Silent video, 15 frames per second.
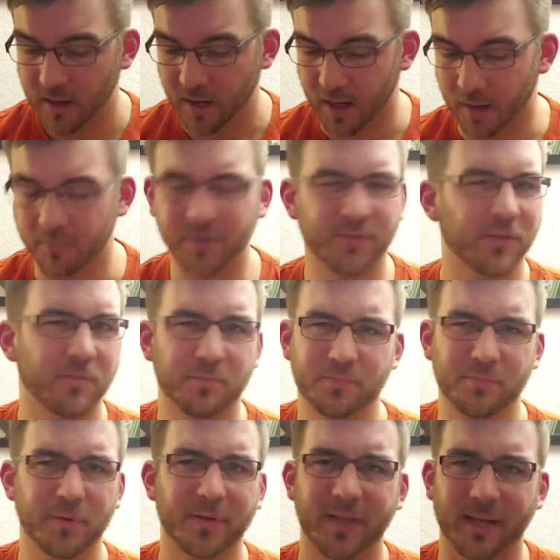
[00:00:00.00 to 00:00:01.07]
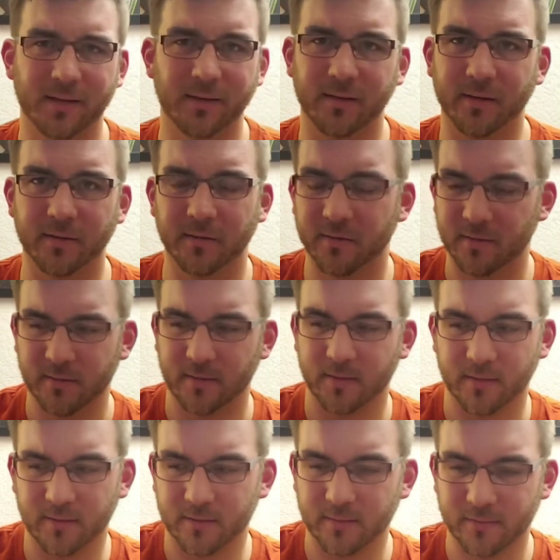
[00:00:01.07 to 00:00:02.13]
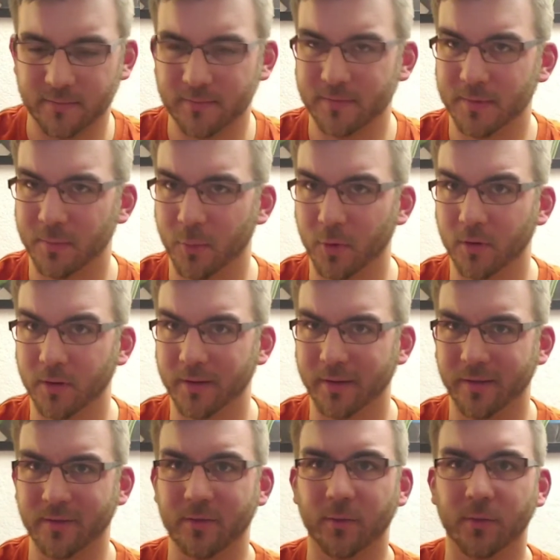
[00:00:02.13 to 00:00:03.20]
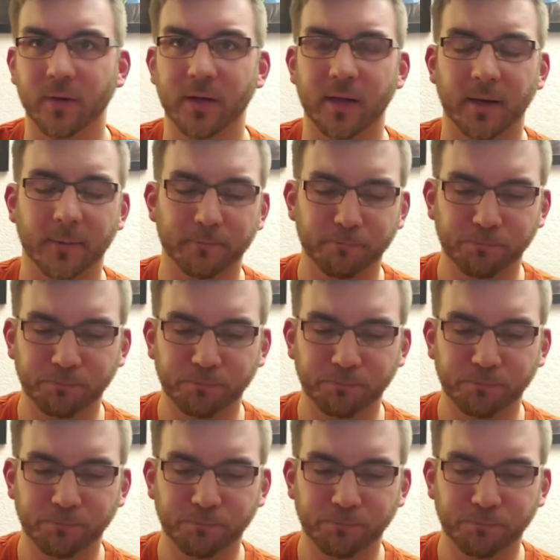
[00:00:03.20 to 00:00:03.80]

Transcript: But just protect your ears. That's the moral of the story there.